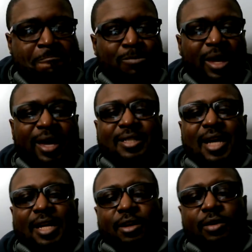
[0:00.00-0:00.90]
Yeah,
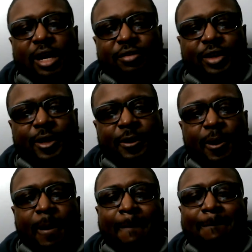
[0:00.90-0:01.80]
Scott don't like Rico
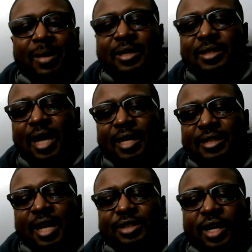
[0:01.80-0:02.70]
because Scott's
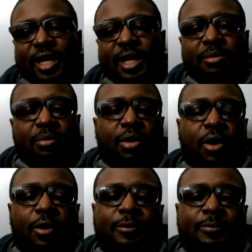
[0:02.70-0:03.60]
not trying to get him the ball.